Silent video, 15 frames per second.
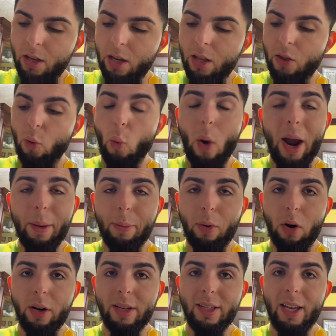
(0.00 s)
the white
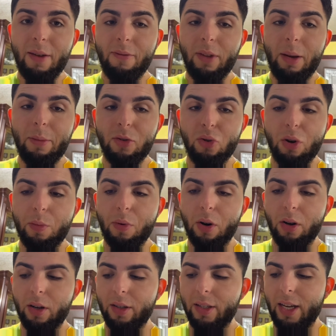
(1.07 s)
part, is the inflammatory part,
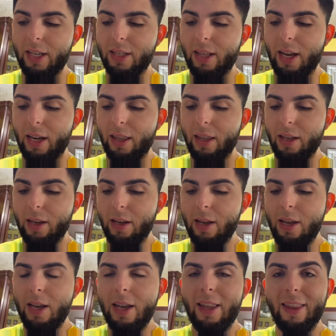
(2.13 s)
because that's like the
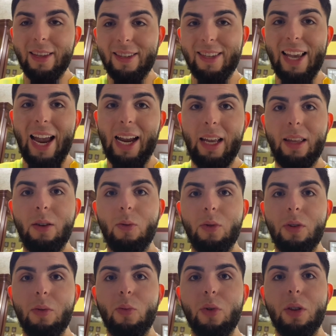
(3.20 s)
sac
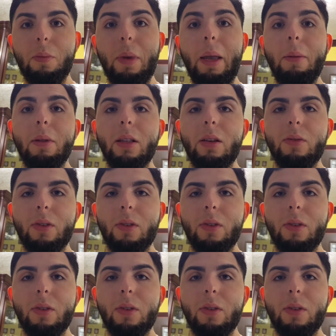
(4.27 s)
where the baby lives.